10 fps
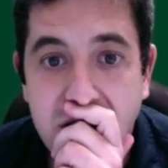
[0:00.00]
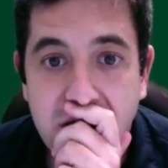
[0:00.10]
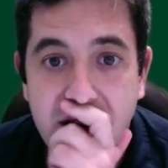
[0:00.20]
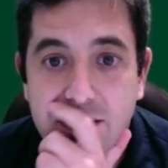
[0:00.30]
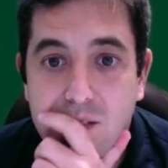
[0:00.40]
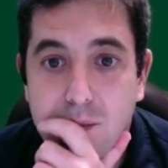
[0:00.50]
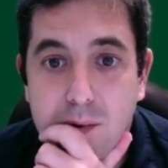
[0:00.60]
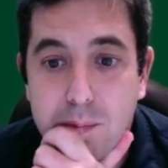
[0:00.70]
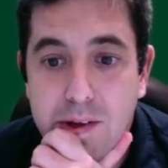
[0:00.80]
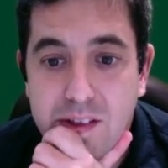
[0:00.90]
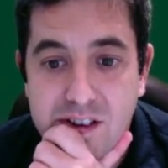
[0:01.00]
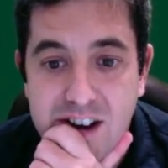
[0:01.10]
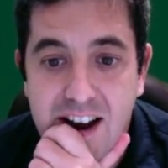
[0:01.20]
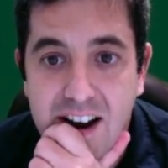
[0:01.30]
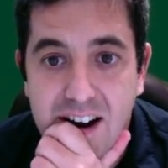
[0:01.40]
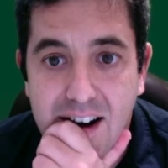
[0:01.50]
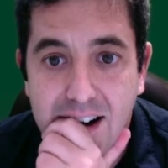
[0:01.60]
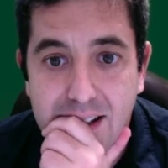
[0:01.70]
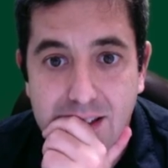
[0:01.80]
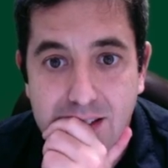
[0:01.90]
All right, so I'm going to play the jack of
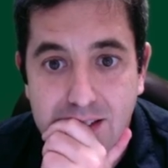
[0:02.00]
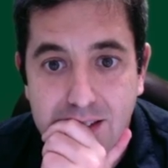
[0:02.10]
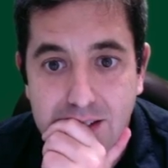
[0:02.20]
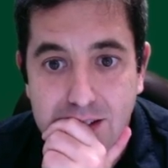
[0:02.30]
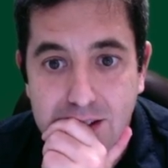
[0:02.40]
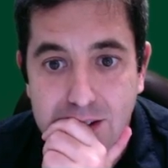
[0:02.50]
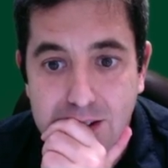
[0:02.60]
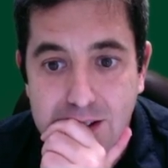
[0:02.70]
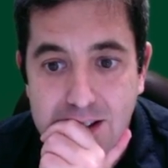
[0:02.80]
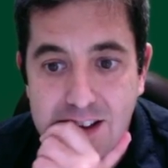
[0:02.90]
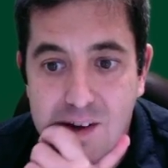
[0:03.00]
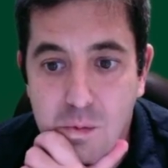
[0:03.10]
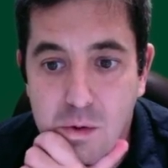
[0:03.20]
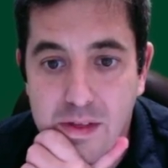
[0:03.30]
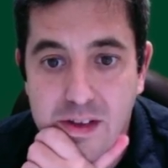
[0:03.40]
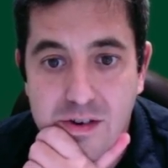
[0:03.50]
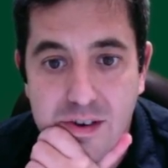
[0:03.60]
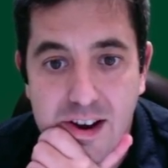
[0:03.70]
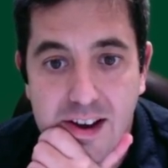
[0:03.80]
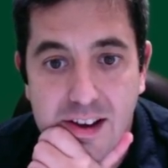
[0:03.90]
hearts. It won the
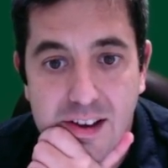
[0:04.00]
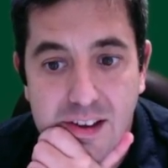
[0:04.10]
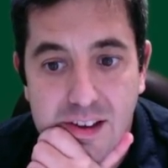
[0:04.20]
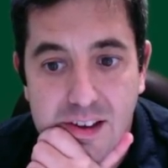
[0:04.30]
trick.